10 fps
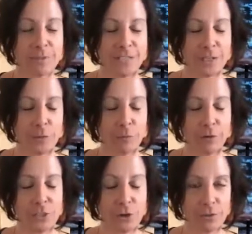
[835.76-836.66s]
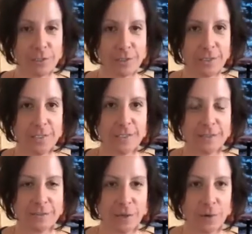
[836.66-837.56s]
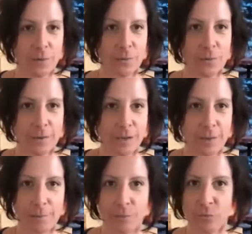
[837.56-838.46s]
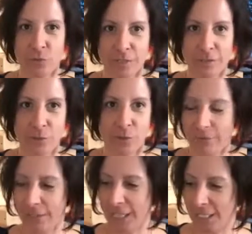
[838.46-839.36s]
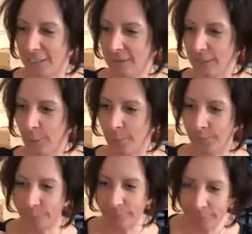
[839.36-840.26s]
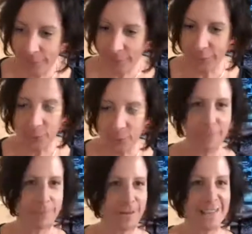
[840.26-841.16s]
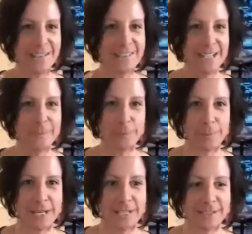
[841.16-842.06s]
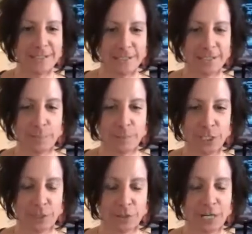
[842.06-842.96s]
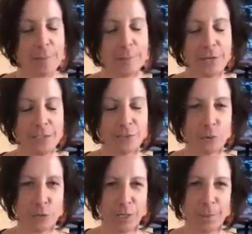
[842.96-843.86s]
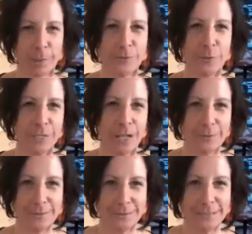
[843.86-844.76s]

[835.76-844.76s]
new French oak. So just giving it, you know, a little bit, but I think that's what makes this particular Cabernet so drinkable, so young,